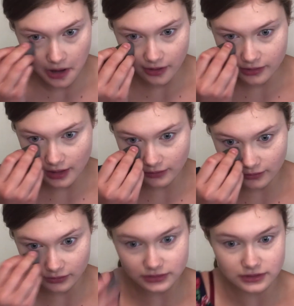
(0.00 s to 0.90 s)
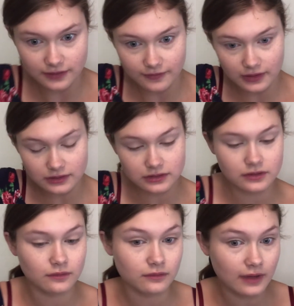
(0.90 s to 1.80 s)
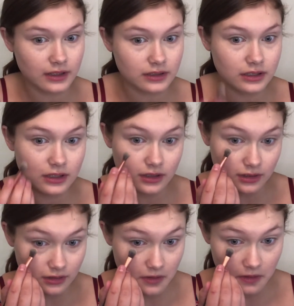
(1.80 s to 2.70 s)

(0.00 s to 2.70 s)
that little divot right here.